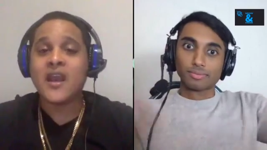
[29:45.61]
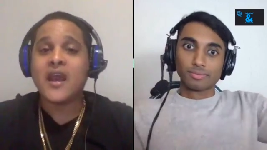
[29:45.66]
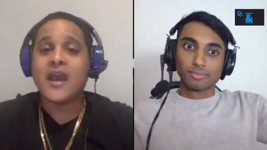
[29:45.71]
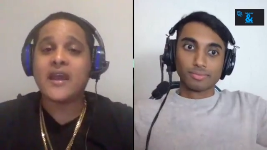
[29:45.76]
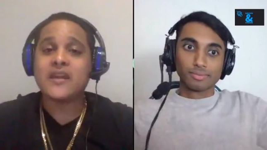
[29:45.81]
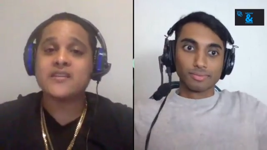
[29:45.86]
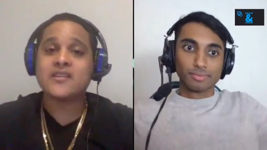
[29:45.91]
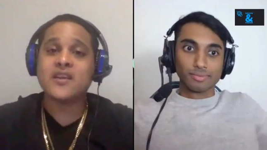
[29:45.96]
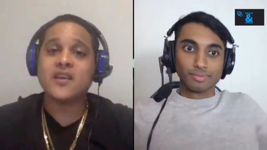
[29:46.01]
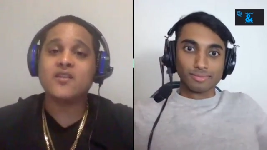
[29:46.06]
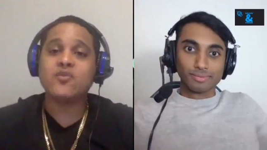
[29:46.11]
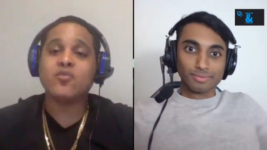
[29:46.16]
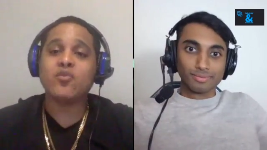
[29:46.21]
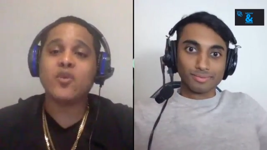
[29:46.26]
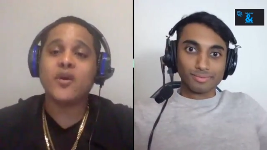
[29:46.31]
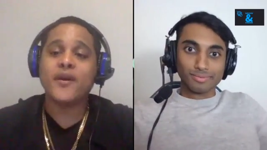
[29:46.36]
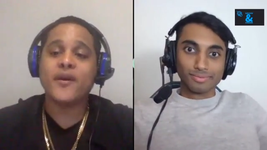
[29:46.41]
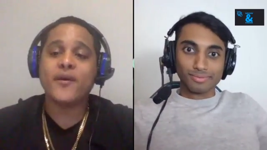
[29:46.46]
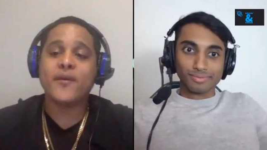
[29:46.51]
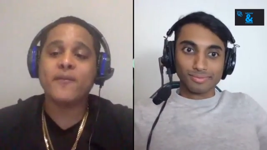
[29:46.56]
Speaker 1: I said,
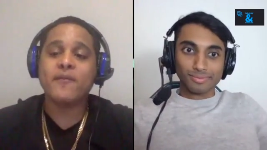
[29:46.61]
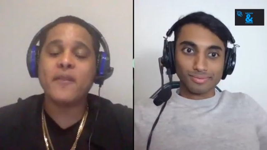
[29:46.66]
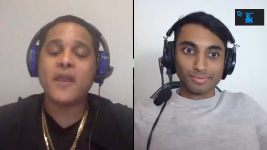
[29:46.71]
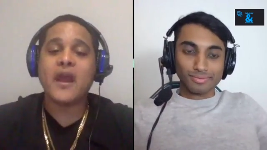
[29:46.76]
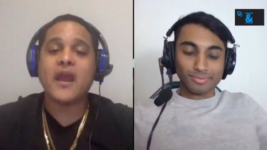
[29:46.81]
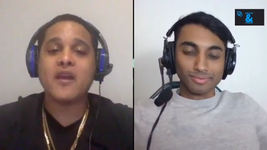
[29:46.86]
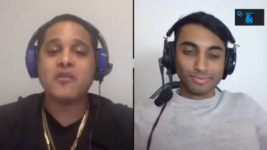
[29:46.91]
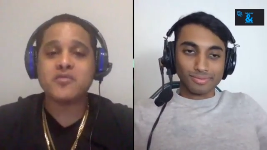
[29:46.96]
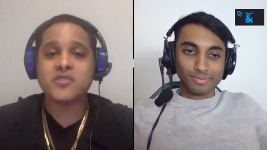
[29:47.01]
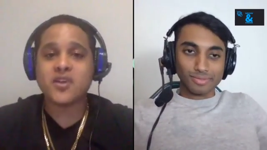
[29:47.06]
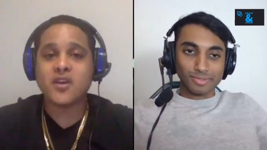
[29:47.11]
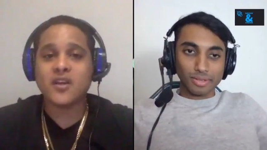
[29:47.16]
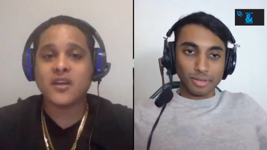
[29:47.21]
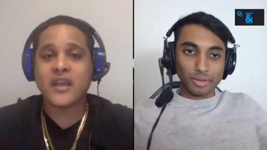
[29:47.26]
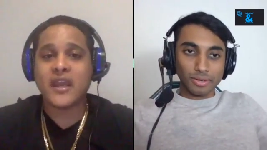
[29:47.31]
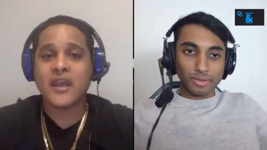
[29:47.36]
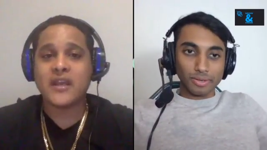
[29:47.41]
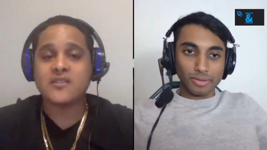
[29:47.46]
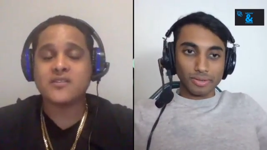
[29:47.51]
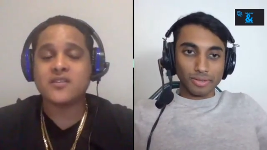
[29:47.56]
well, I'm
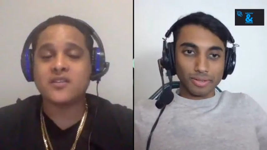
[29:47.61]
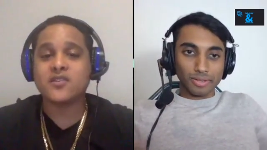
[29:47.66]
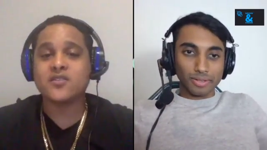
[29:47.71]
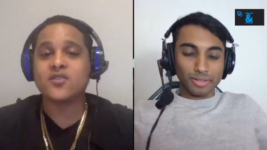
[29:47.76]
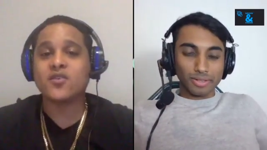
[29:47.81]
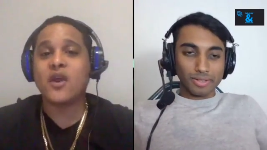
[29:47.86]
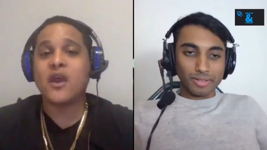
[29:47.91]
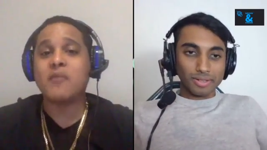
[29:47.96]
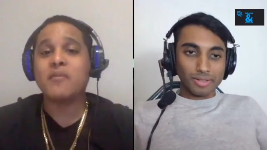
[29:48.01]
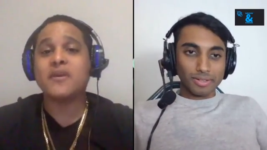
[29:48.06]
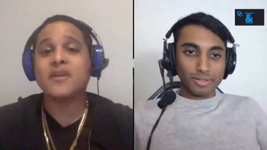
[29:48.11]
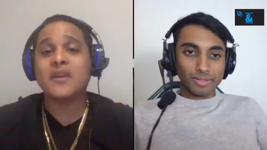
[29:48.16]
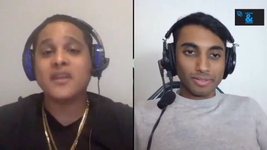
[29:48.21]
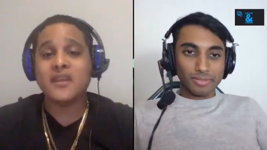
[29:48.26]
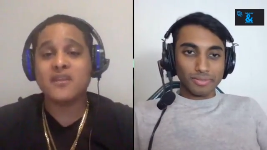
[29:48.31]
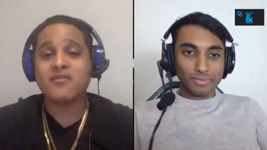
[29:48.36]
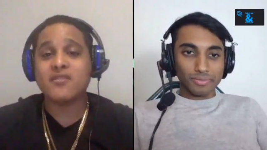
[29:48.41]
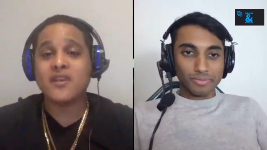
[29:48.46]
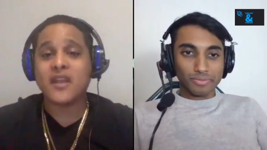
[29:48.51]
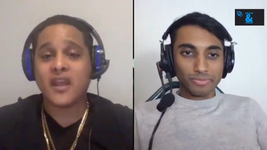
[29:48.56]
sarcastic, so I'm going to
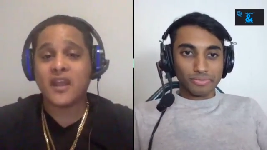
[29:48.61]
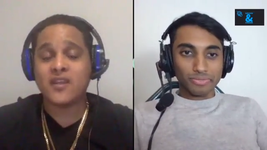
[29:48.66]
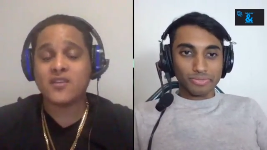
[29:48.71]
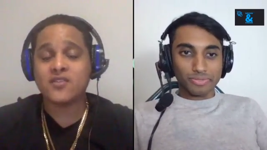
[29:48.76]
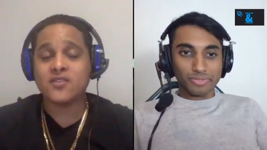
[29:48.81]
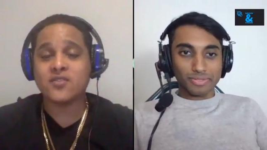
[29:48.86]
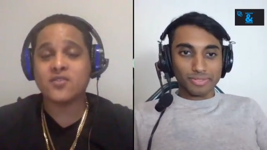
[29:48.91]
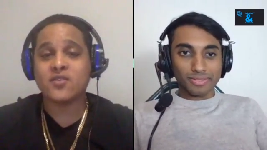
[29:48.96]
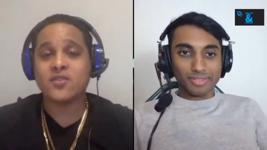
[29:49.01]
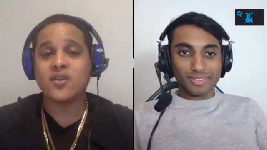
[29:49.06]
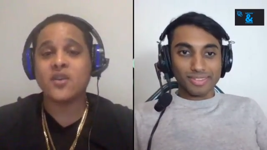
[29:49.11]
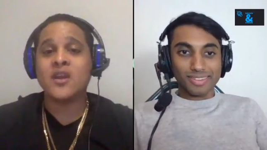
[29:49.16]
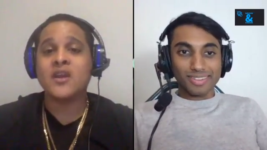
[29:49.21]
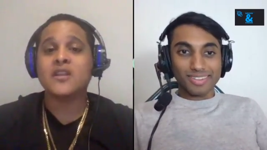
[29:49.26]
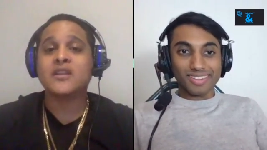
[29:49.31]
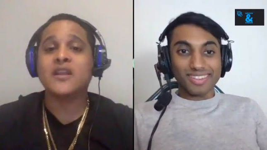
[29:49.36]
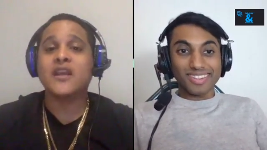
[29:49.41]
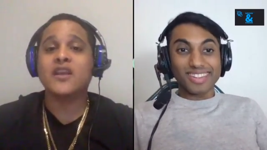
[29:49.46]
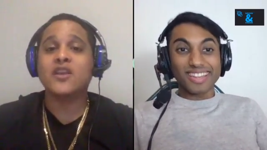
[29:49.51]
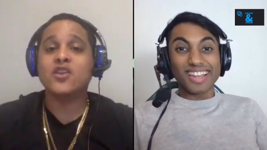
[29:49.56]
give an answer.
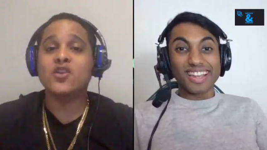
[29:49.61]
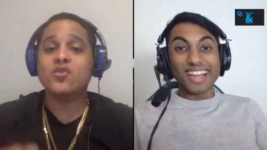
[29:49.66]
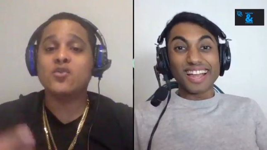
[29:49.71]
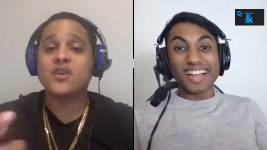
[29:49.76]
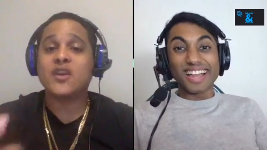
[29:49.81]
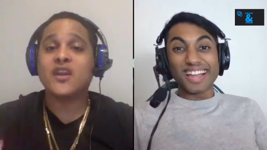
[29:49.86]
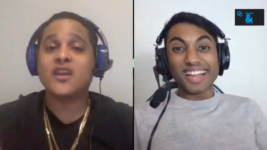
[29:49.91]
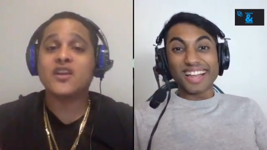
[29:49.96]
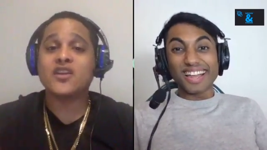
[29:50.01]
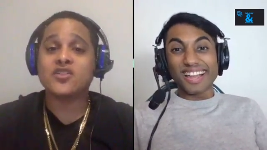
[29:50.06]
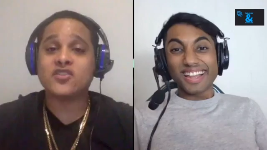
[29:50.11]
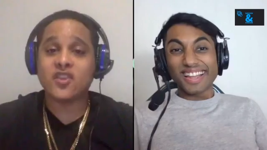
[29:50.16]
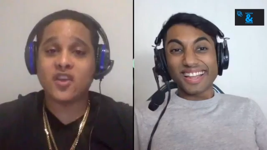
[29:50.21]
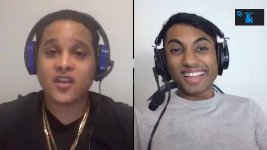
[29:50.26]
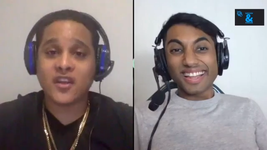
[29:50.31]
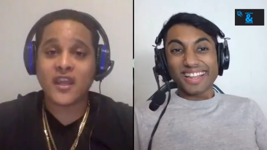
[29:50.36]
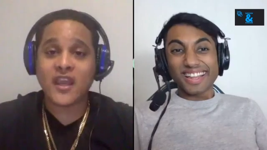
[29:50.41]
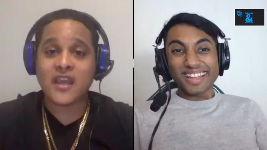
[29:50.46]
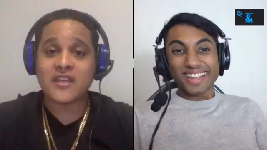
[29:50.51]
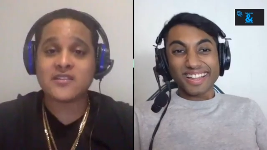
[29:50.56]
Like, you can get a
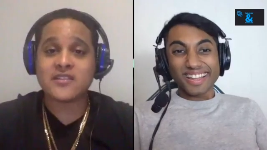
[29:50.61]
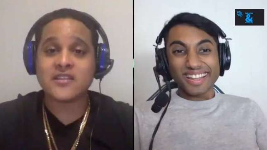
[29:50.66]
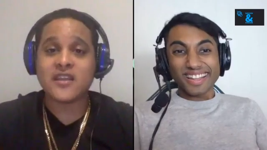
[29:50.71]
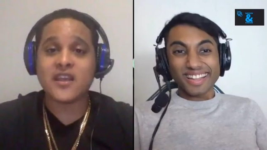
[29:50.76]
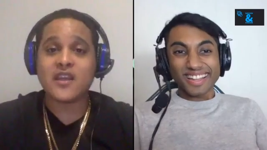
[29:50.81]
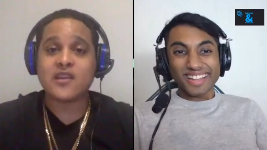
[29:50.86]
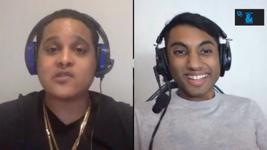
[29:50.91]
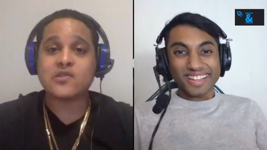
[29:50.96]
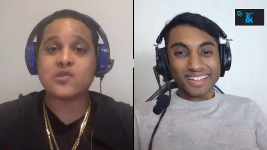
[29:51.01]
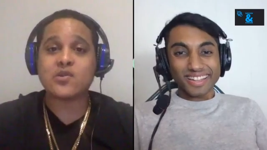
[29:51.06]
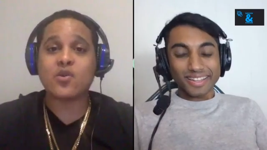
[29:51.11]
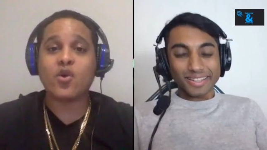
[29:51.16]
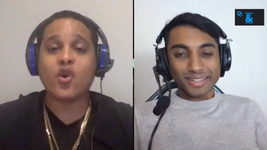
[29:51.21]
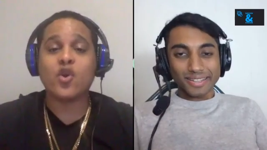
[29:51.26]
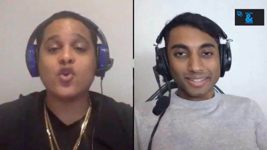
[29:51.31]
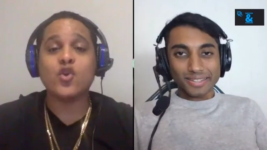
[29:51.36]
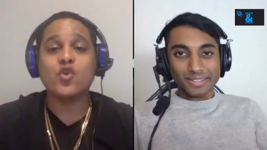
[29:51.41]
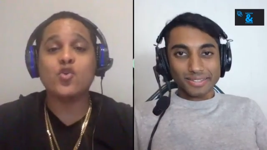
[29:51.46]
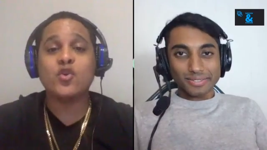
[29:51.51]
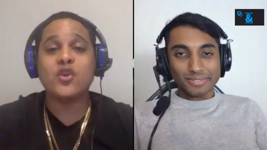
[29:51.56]
sarcastic answer or
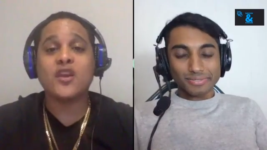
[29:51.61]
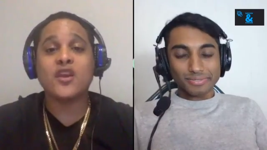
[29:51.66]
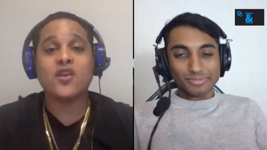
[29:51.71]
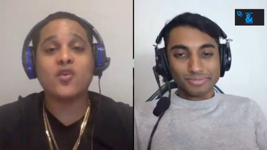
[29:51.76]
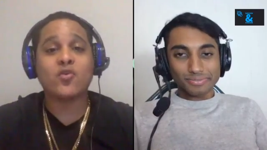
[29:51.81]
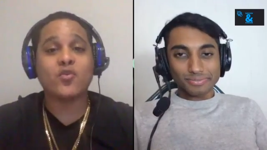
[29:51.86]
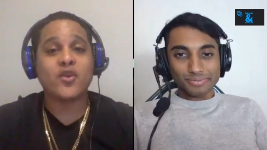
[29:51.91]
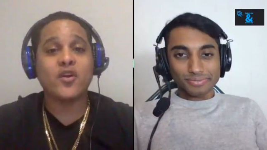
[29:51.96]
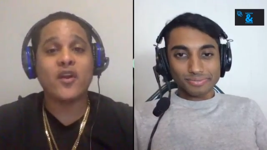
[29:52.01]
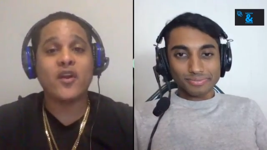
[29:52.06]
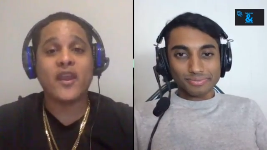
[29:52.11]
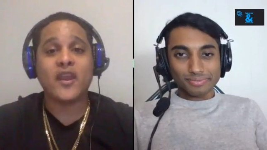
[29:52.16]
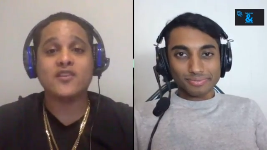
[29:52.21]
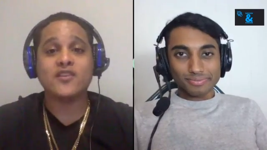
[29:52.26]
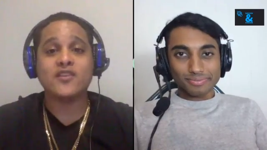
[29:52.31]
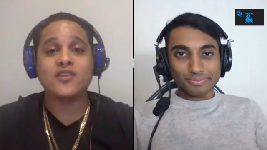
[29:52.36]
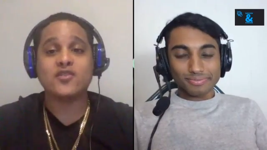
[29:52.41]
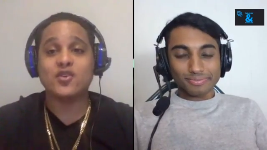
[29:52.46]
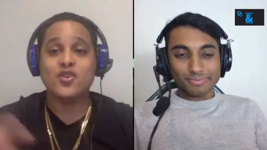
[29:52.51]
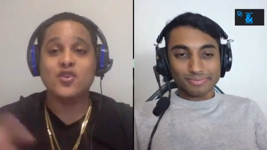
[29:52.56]
you can get a real
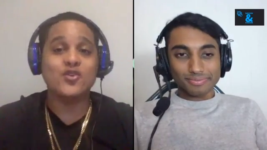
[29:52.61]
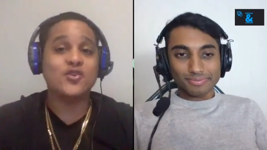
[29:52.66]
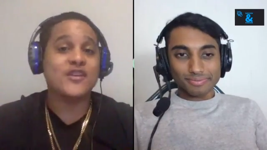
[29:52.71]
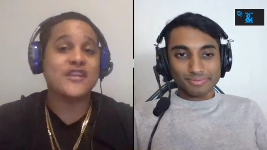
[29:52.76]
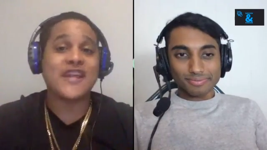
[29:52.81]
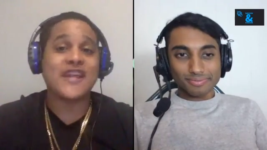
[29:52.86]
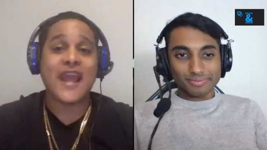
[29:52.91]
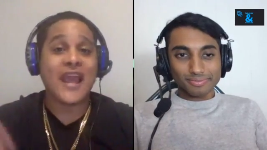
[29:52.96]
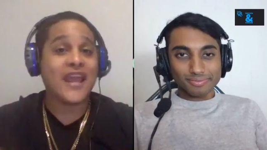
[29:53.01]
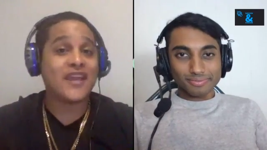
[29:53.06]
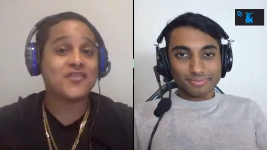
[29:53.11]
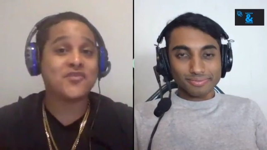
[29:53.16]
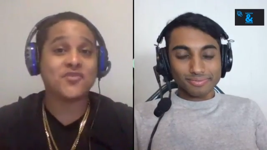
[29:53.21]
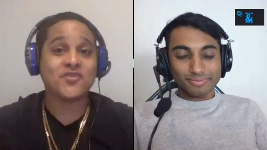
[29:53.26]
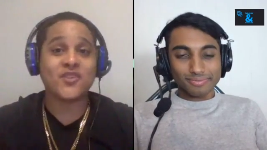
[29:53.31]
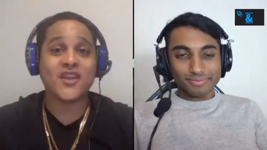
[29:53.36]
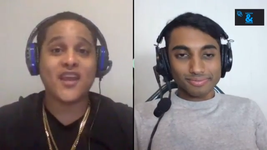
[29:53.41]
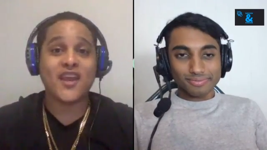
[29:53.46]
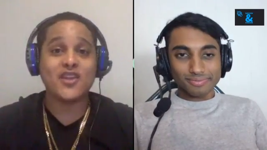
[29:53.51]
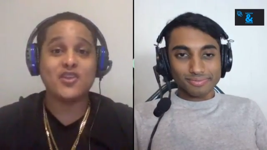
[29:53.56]
answer. You didn't ask for
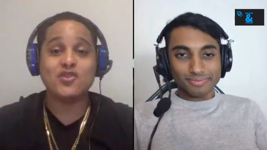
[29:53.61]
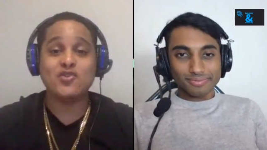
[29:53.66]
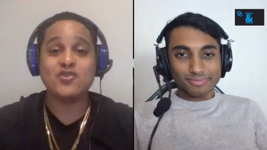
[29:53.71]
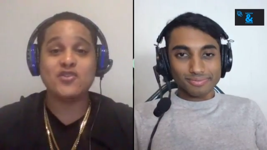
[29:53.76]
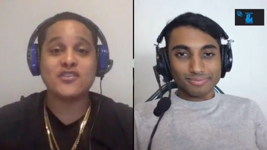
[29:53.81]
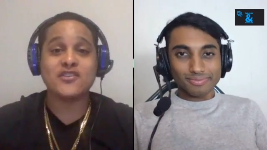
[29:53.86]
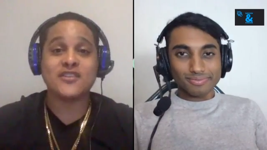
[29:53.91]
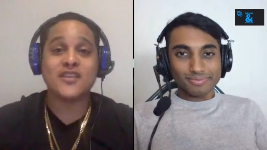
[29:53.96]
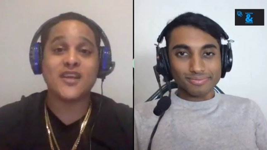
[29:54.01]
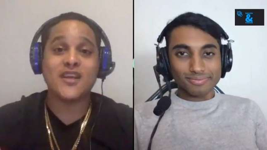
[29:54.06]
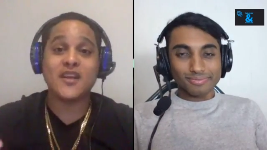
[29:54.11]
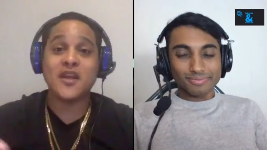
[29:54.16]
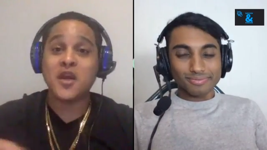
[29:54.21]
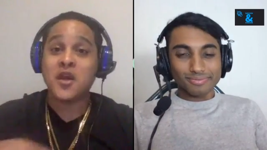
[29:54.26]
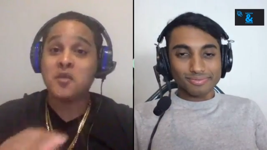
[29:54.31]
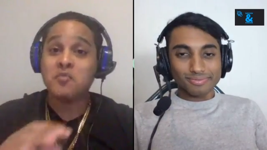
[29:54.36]
that. You just said,